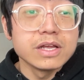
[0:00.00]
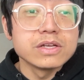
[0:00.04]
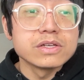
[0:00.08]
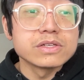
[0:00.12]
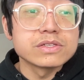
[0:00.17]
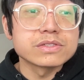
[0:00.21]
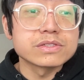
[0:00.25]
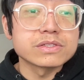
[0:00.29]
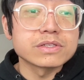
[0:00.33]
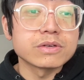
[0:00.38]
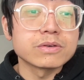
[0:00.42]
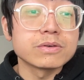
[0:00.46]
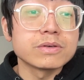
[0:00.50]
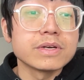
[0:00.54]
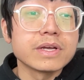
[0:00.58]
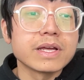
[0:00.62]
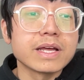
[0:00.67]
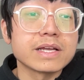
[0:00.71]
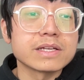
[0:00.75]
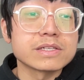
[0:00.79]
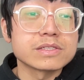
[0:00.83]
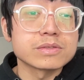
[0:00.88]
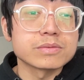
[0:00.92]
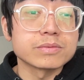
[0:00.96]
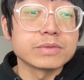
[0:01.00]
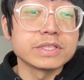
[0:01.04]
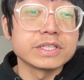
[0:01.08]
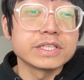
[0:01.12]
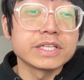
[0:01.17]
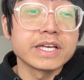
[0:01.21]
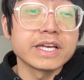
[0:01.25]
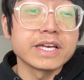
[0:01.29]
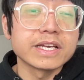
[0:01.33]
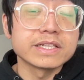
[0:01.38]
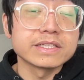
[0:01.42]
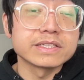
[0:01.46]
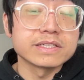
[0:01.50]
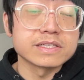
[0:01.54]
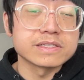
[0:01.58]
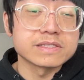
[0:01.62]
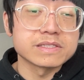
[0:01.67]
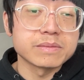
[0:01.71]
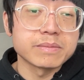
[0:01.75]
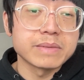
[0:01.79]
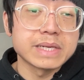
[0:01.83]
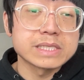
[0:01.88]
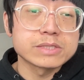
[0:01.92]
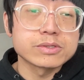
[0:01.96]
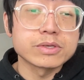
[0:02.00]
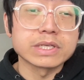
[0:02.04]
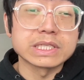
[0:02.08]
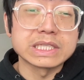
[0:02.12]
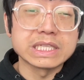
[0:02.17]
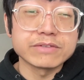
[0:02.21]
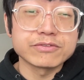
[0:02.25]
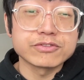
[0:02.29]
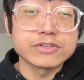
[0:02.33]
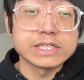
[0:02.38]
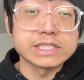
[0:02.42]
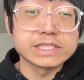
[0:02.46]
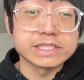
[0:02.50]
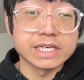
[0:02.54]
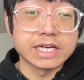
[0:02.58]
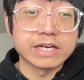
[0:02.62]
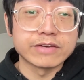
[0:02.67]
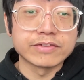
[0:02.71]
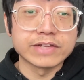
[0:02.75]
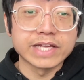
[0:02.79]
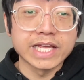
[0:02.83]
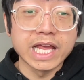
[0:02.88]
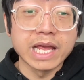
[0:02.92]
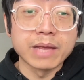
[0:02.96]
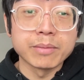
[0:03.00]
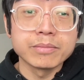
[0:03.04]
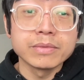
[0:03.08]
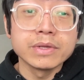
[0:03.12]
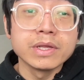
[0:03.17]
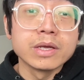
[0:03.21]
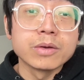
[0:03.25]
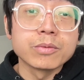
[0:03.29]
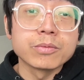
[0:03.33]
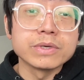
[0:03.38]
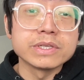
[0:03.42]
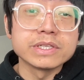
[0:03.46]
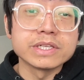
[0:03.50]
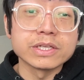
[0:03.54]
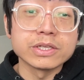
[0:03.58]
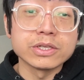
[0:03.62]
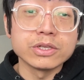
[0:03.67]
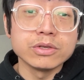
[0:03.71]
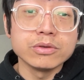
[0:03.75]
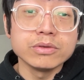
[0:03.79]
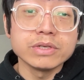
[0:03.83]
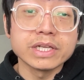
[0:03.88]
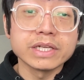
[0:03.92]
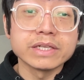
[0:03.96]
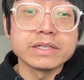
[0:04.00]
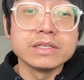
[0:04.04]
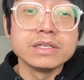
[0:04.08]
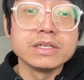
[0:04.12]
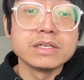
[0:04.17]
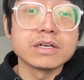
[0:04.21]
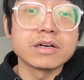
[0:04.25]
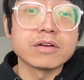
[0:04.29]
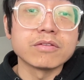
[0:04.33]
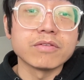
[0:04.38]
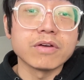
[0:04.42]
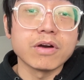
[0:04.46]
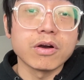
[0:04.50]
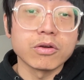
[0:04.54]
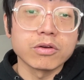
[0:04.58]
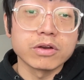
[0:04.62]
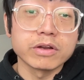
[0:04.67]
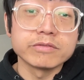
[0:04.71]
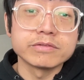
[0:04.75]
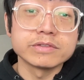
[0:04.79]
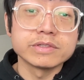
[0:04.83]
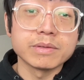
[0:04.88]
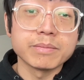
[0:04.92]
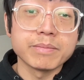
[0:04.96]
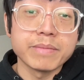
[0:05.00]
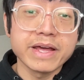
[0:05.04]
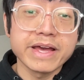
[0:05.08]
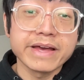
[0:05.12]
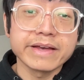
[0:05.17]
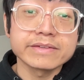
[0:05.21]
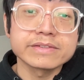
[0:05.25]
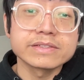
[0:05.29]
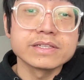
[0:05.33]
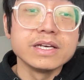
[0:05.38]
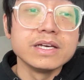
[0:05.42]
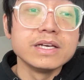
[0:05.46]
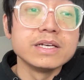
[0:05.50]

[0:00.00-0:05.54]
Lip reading: So as we take the symmetric difference of M with the union of all of the paths,